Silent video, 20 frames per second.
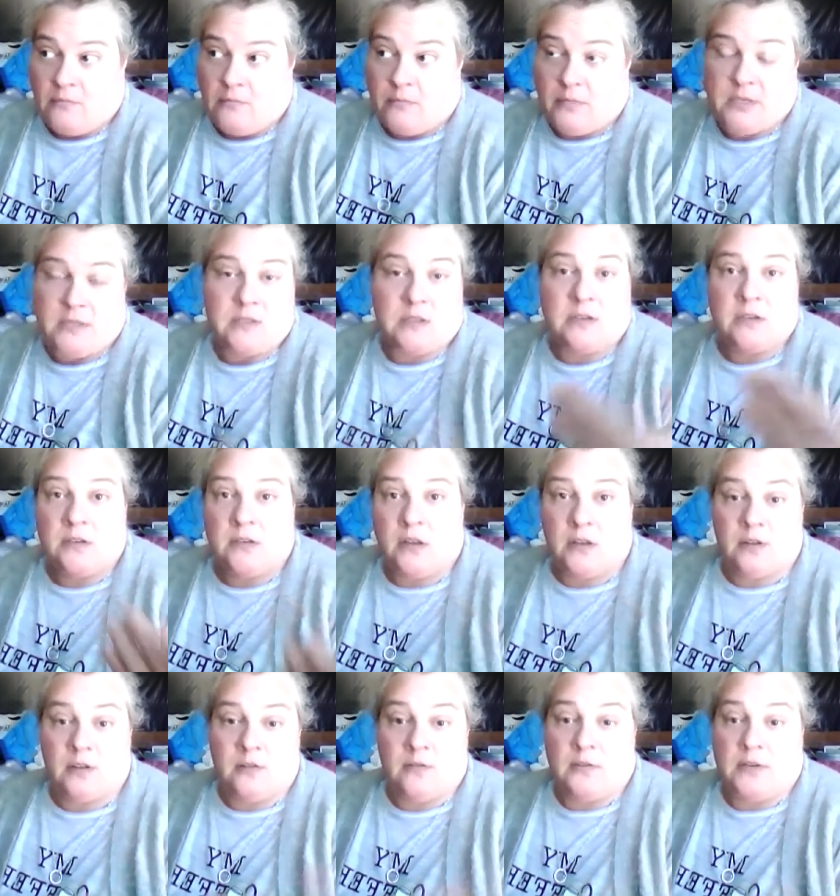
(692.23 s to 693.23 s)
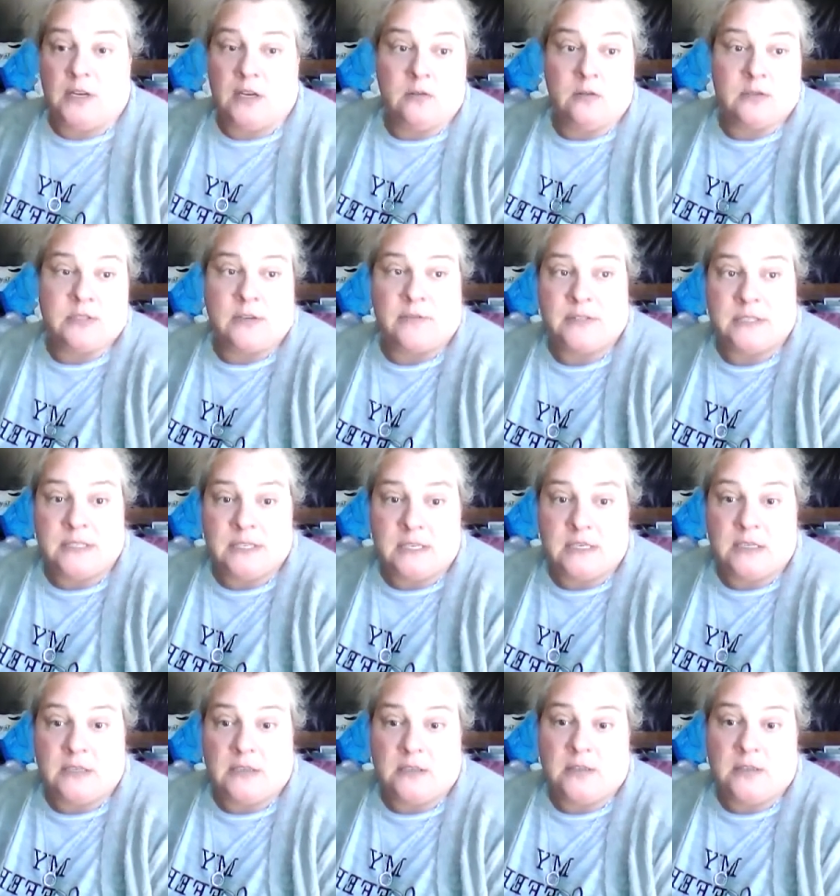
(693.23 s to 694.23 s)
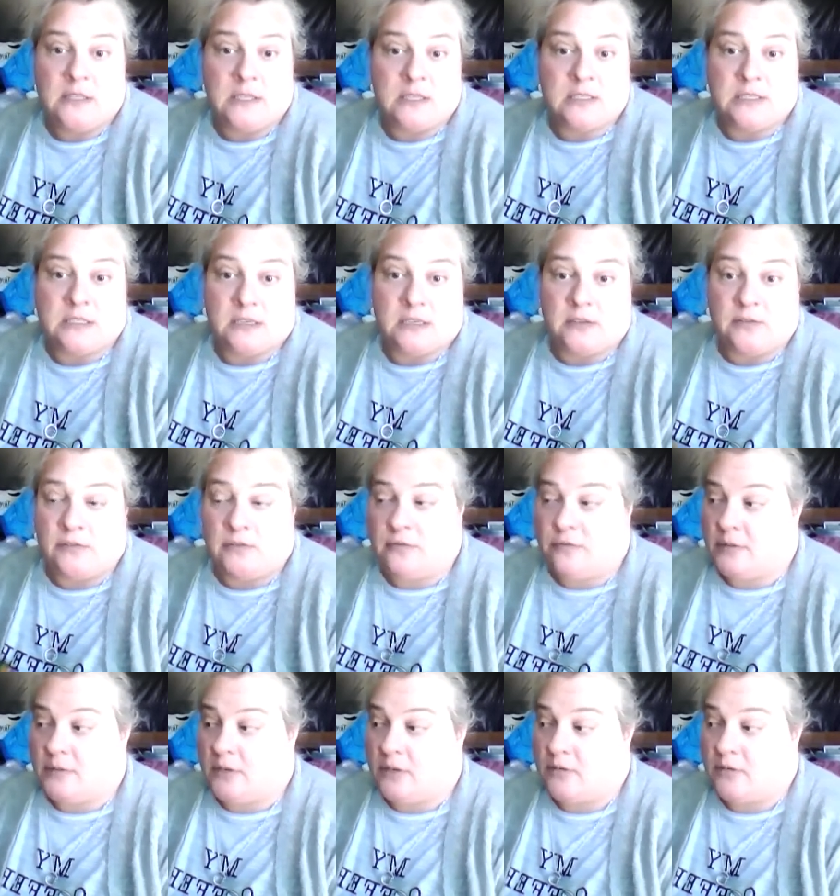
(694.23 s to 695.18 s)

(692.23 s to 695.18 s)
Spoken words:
based on other videos I've seen and things that I've,